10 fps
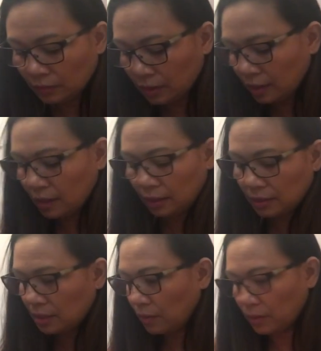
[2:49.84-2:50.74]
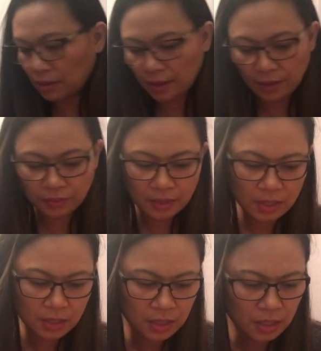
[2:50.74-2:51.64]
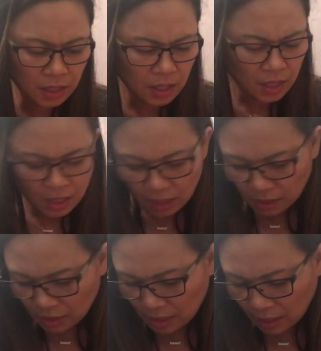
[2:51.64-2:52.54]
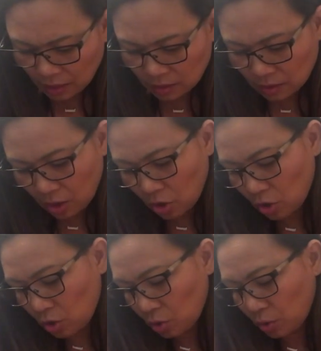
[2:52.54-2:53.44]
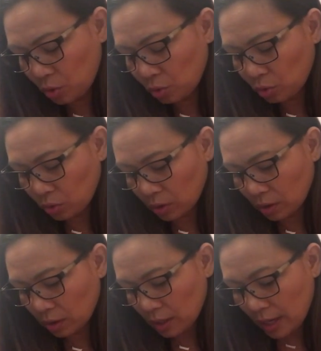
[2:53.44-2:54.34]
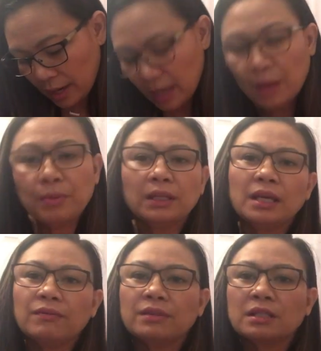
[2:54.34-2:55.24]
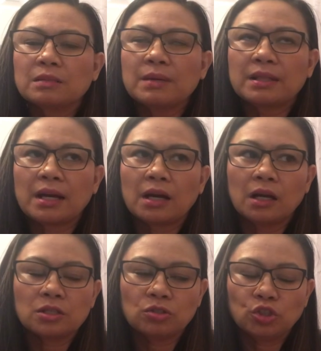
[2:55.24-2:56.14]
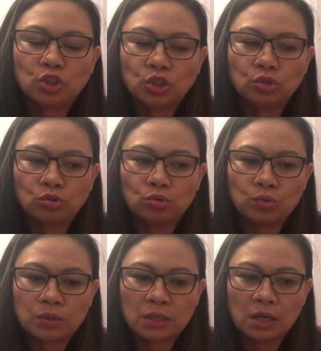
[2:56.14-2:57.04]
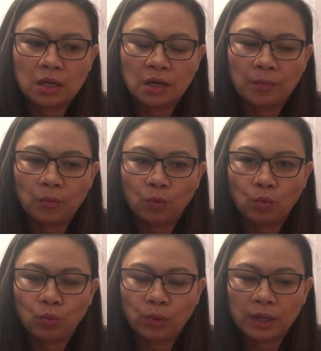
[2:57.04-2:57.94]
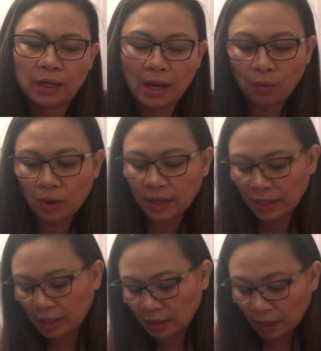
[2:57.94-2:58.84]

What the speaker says: Okay, let's get rid of that thing. Next, oh, cool. And I believe this month I got to choose what I wanted.